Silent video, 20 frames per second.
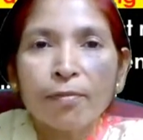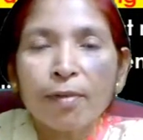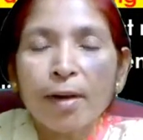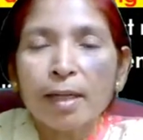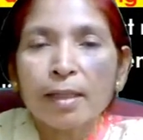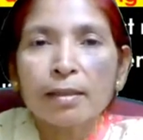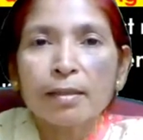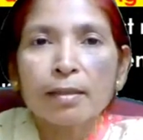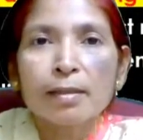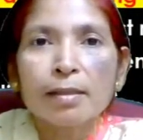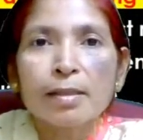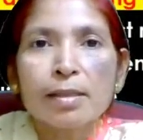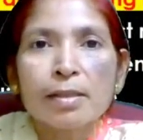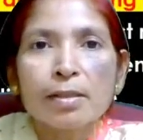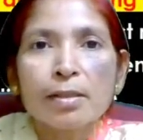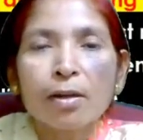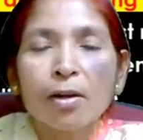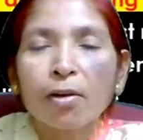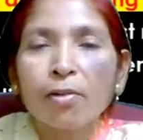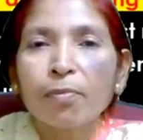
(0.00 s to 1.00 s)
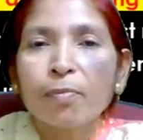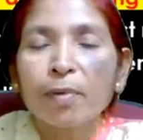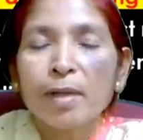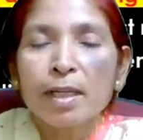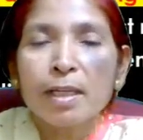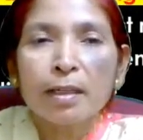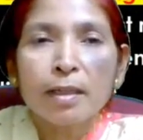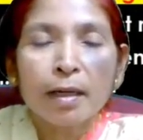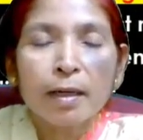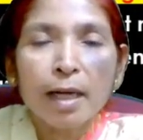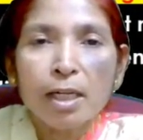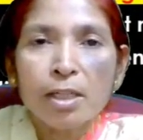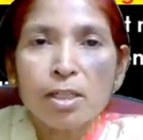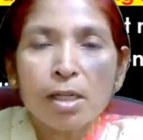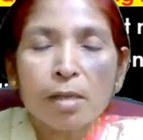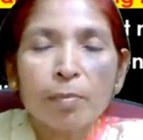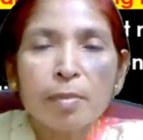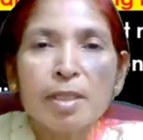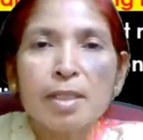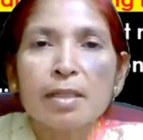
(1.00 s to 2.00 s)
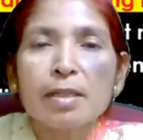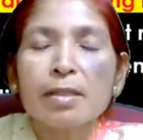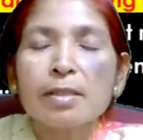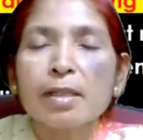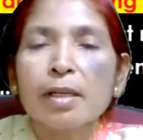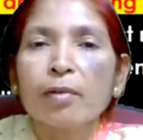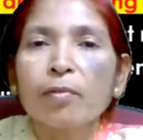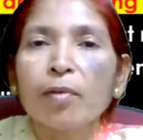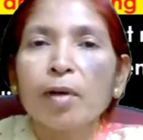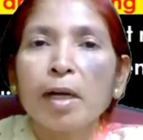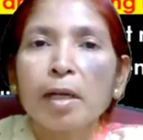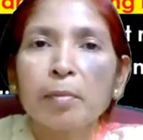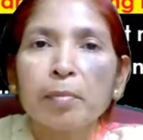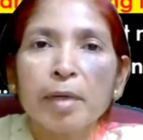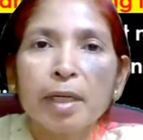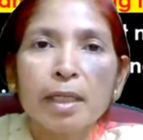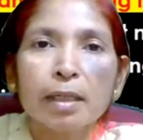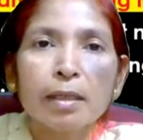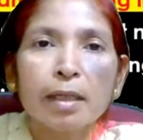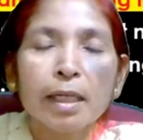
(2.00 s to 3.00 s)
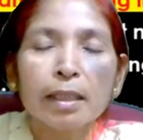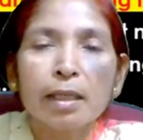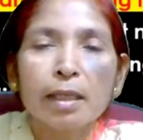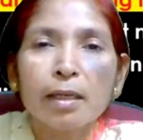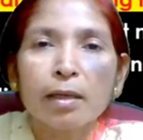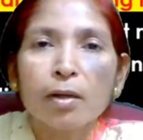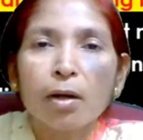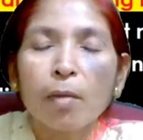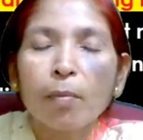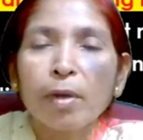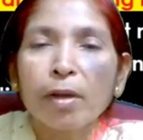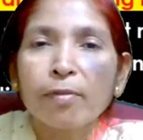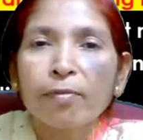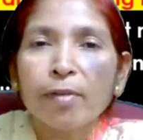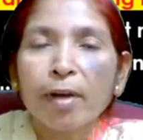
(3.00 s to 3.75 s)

factors of international business environment like economic